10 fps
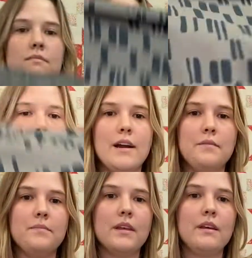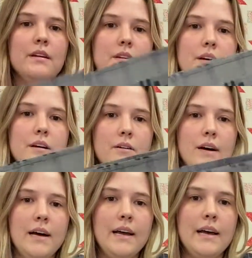All right, so
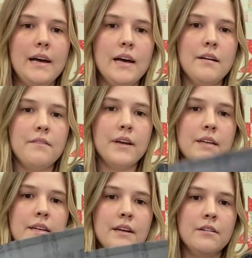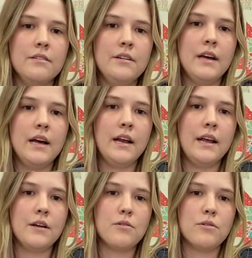I have that sewn at
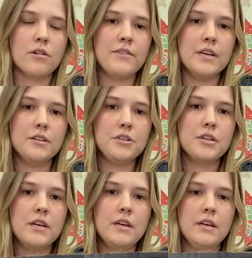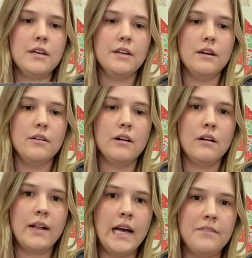1/4 of an inch. So
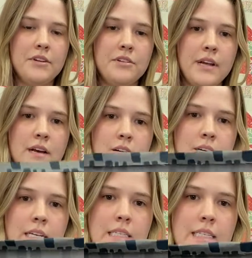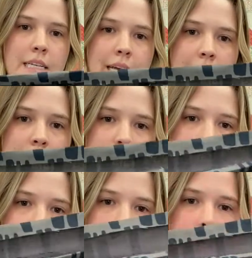all I have to do now is take
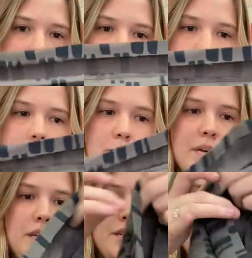this and flip it